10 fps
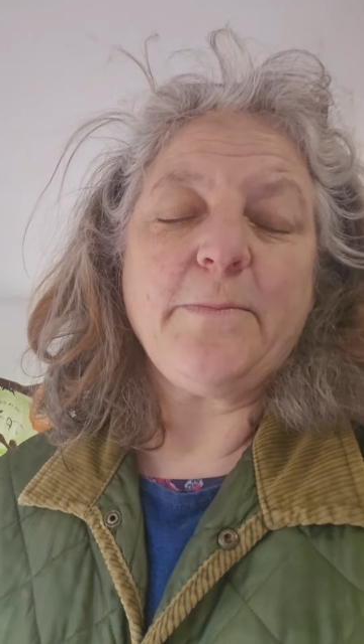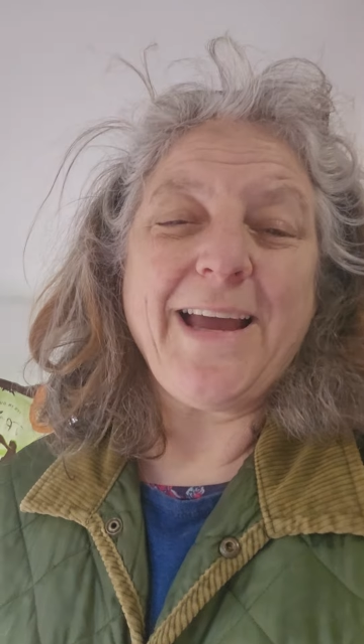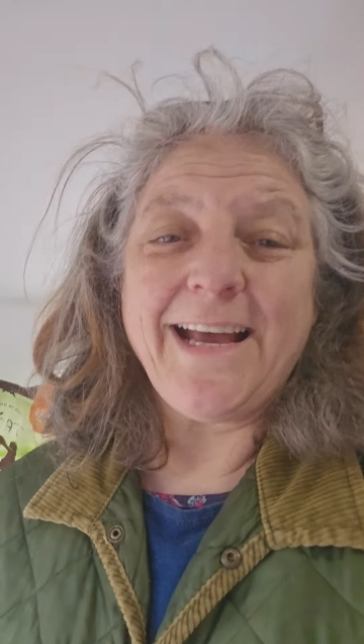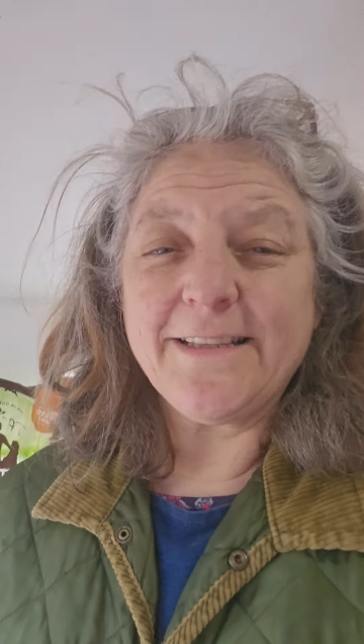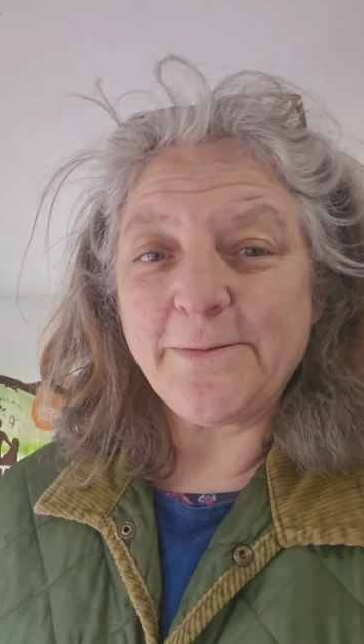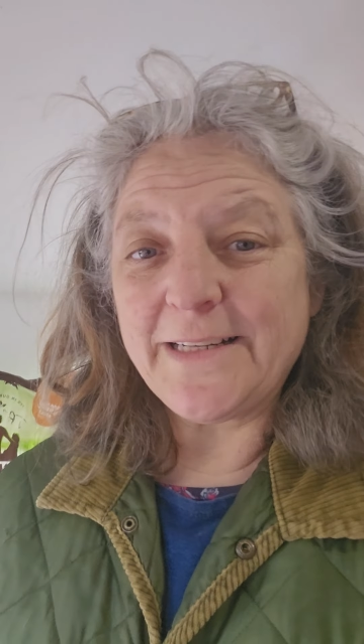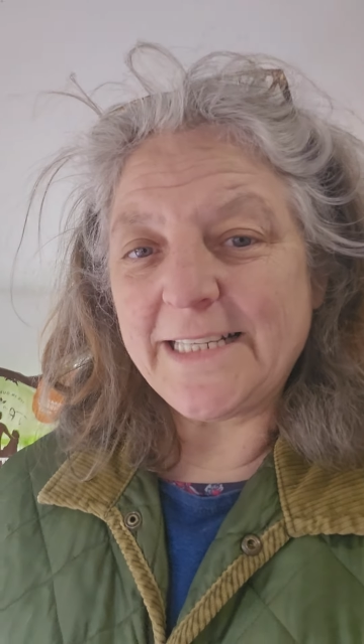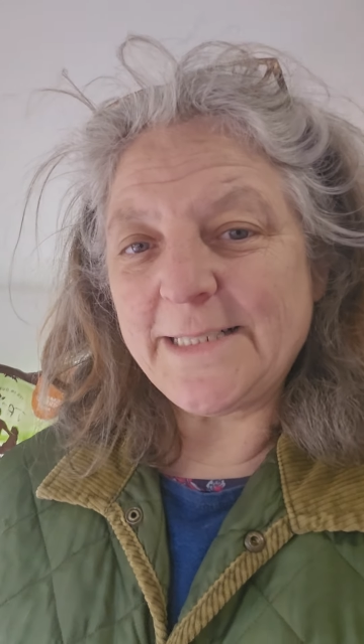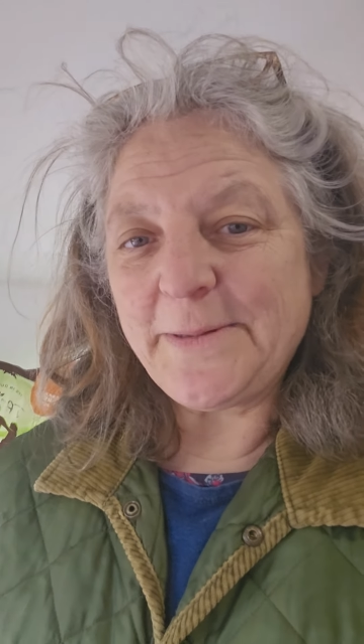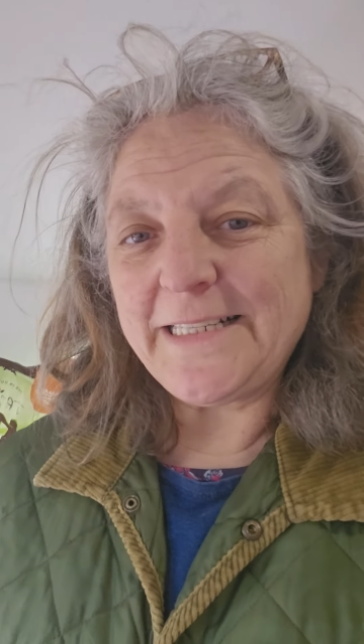my hands when
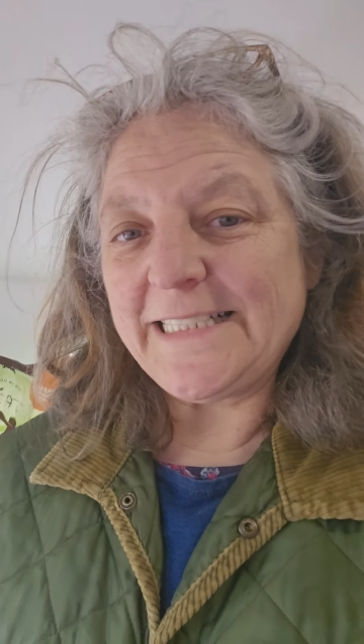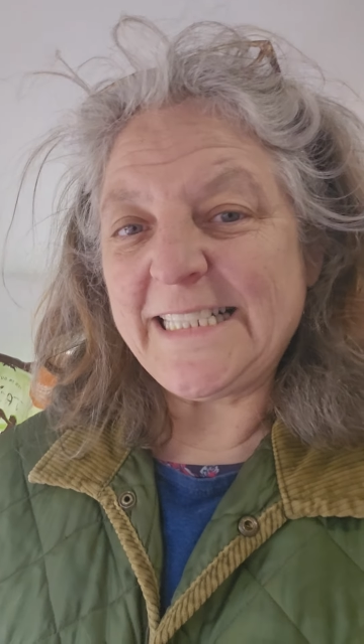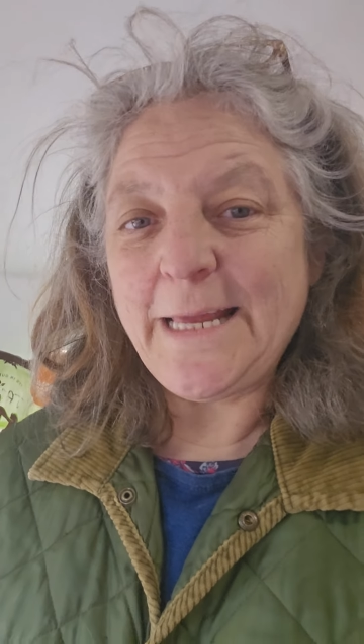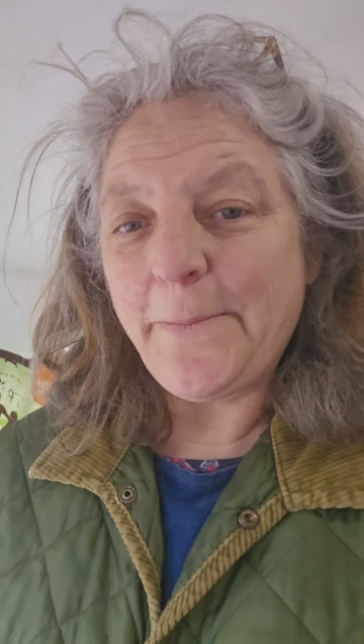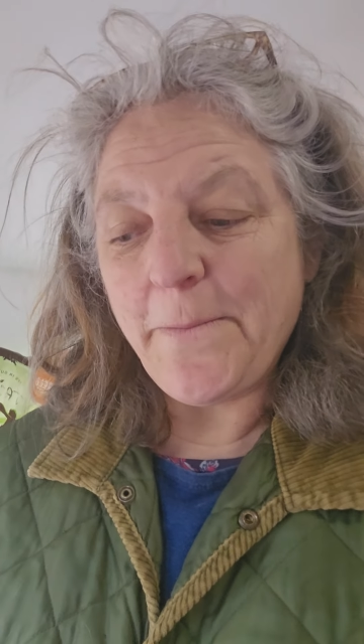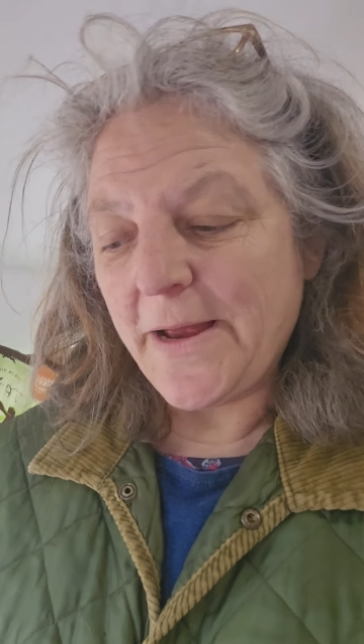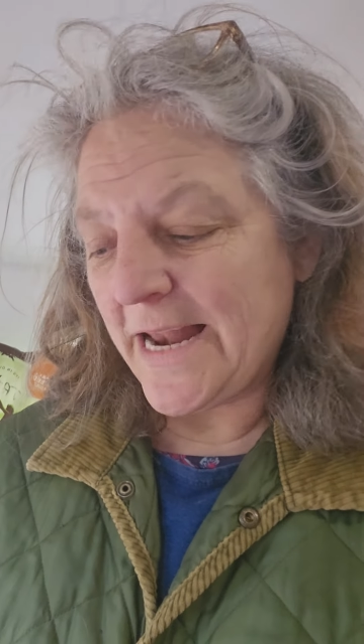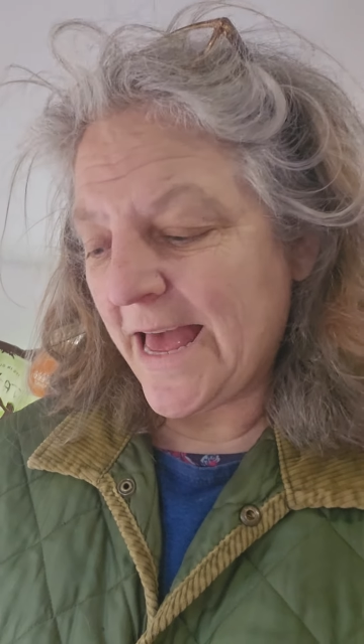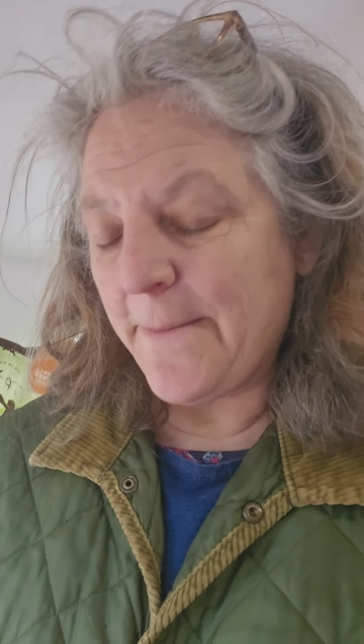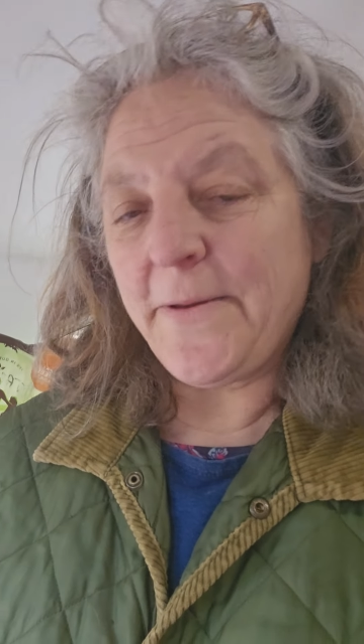he's been asleep on my
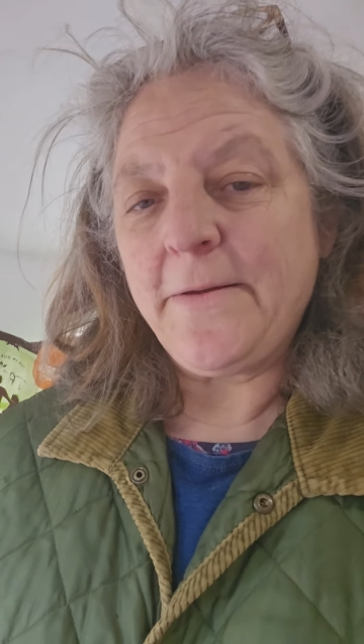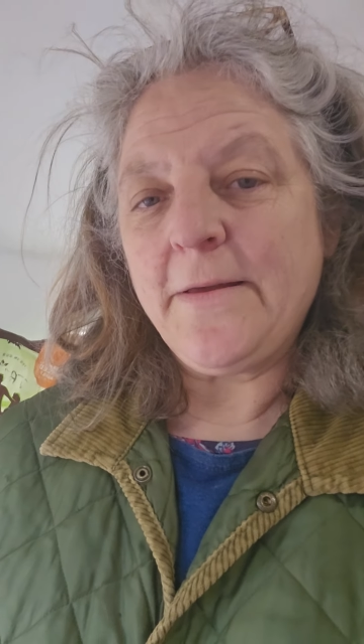lap,